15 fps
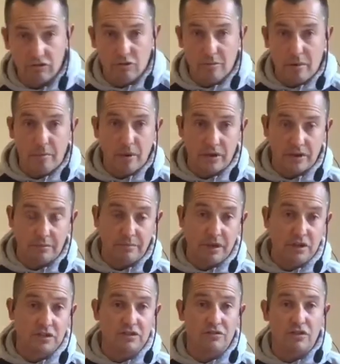upper body,
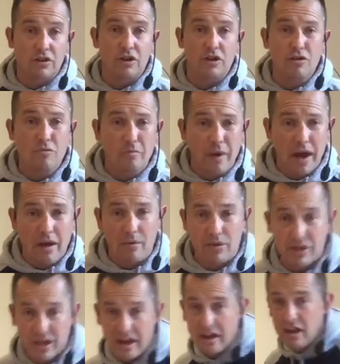because you've got no power
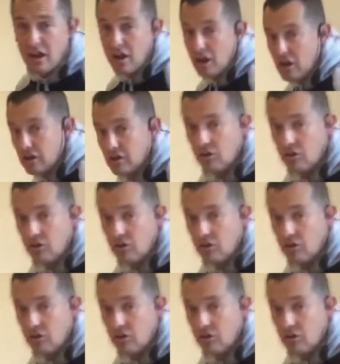then. You're